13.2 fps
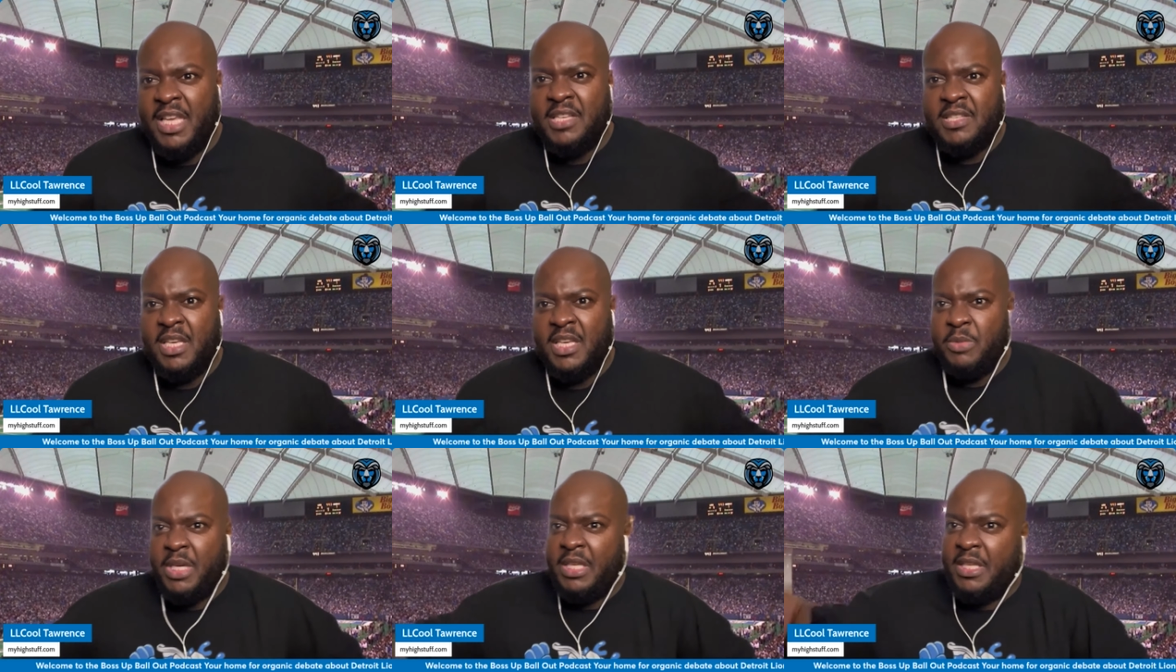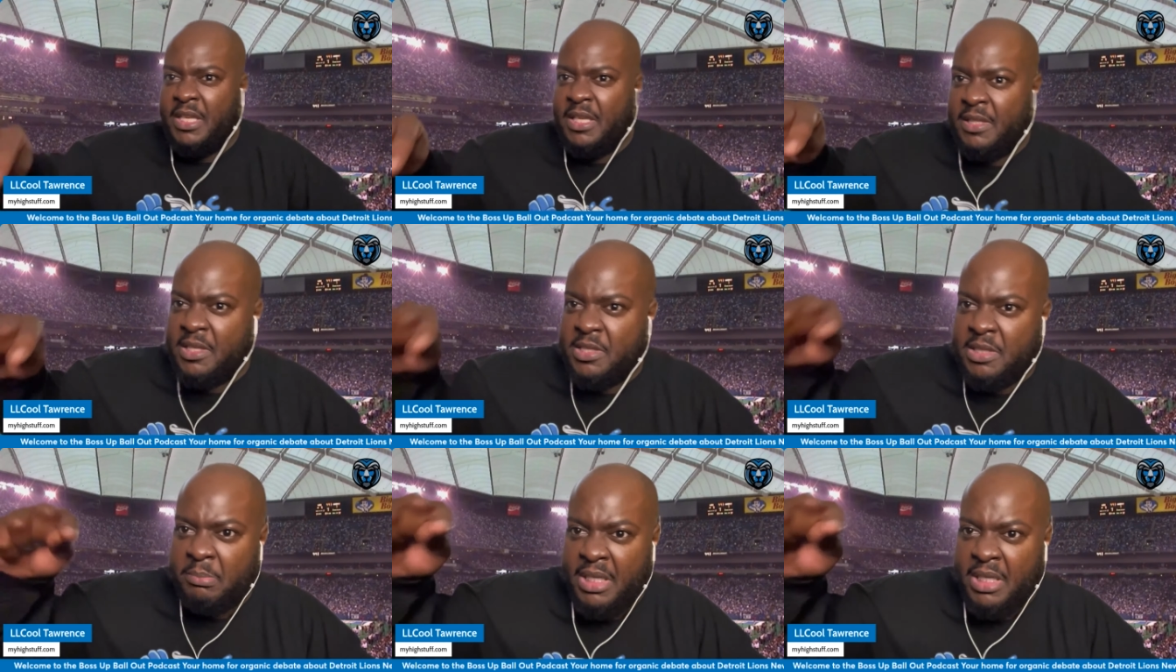said we did
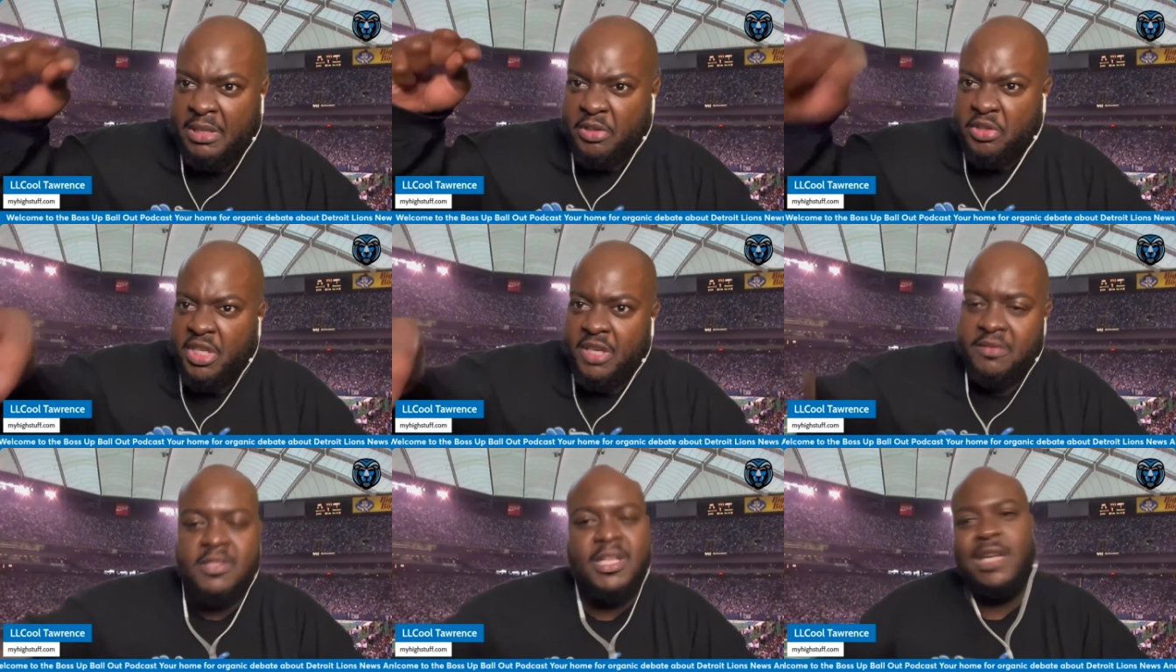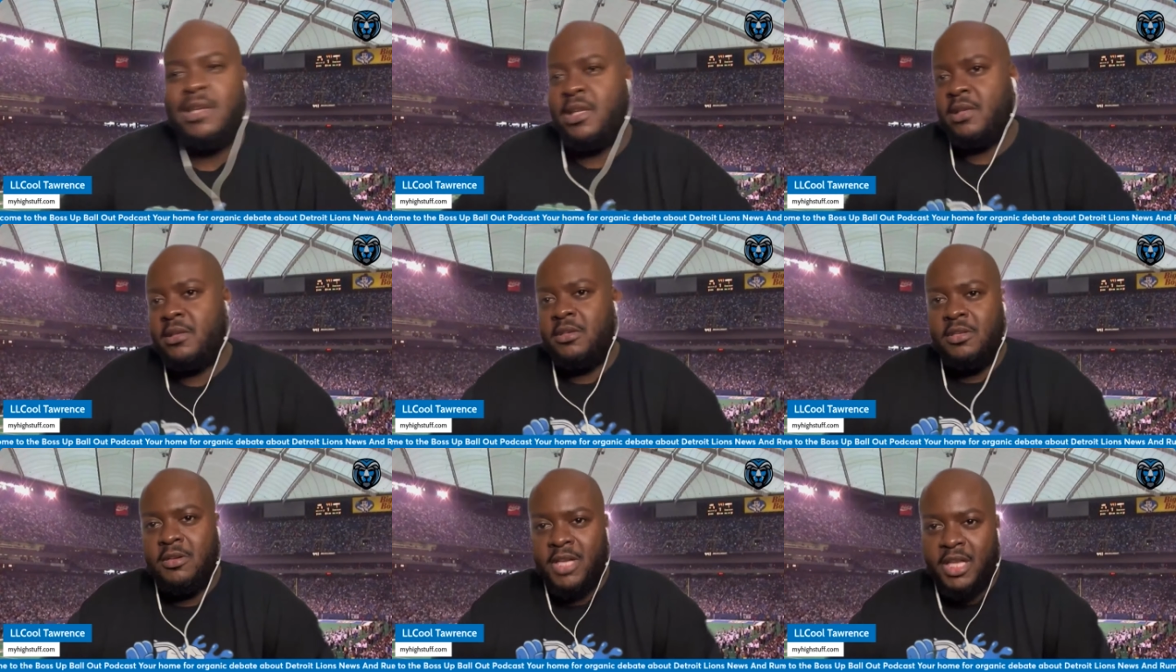this to beat the Chiefs. They didn't.
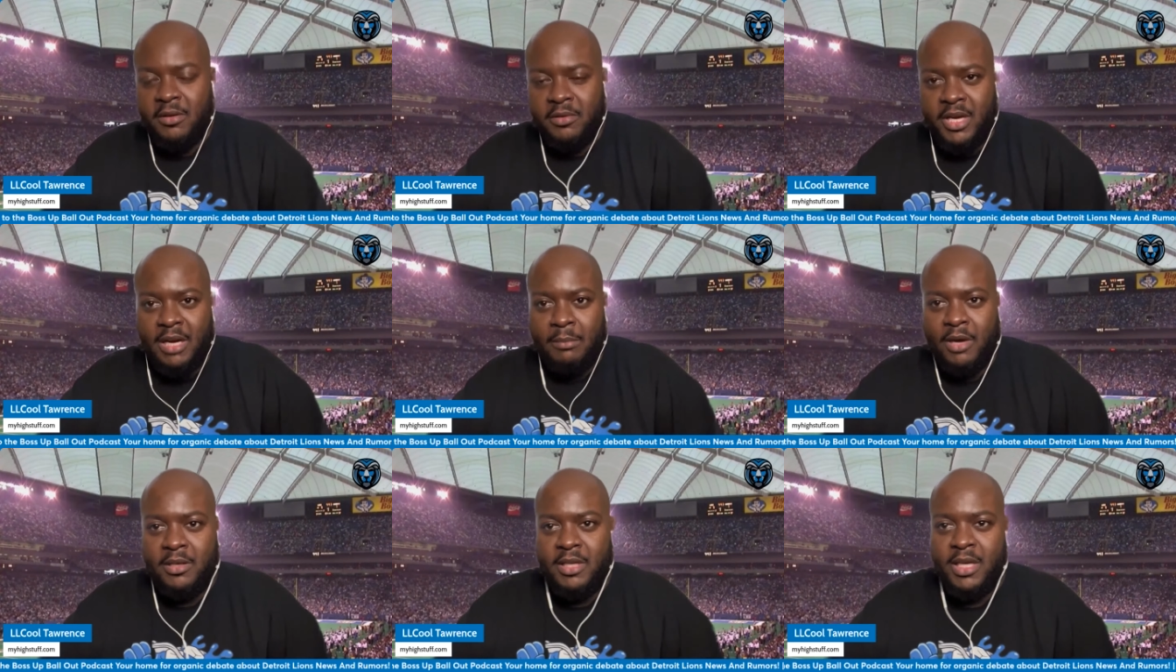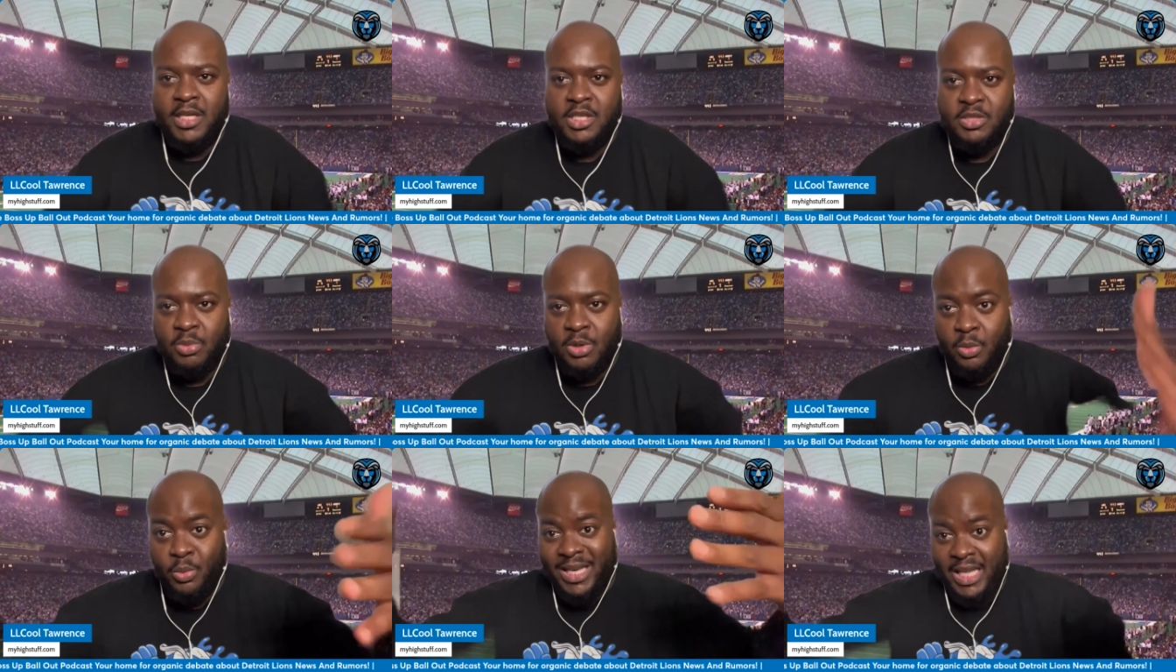You know they don't care about that. They just
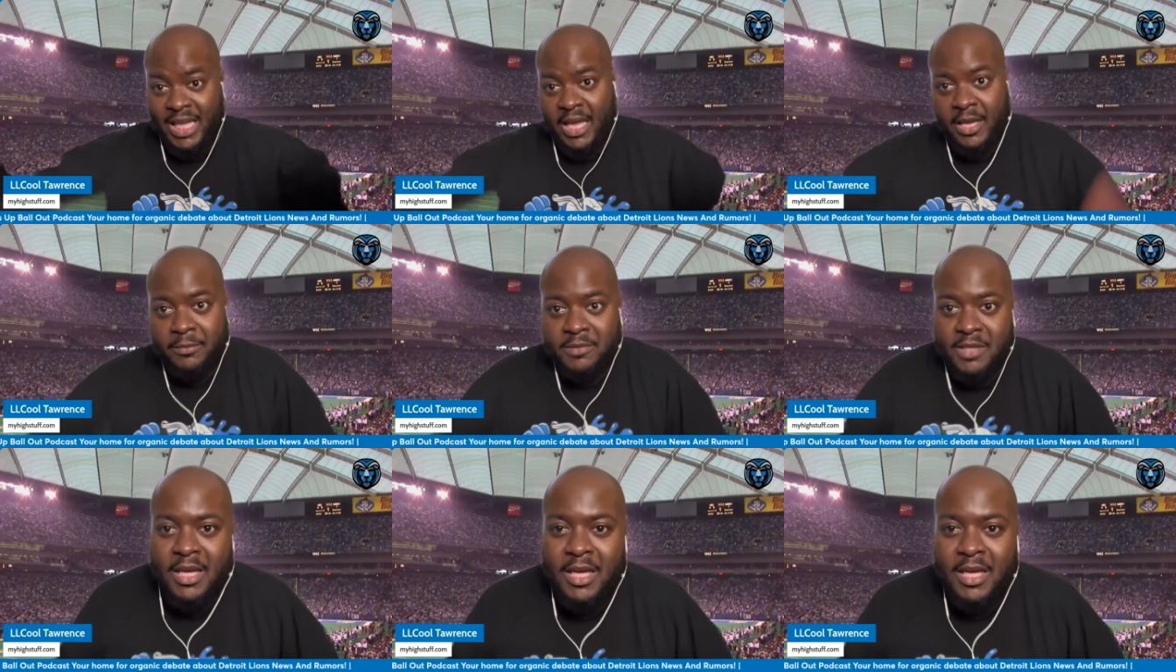want to win games.